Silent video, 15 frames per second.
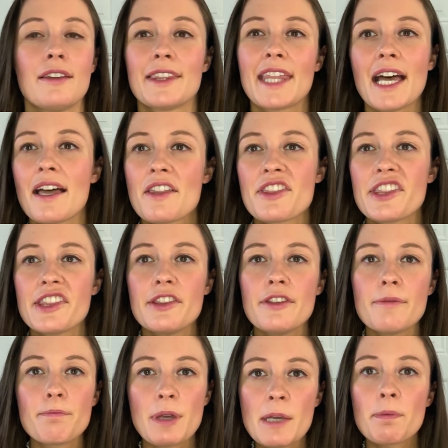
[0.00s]
That
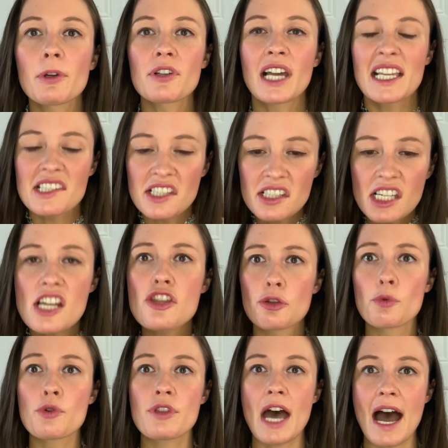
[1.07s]
people can see
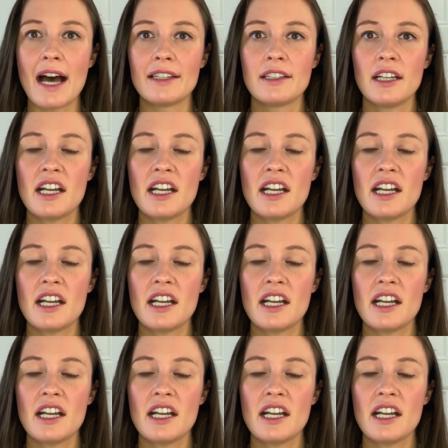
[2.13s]
through that.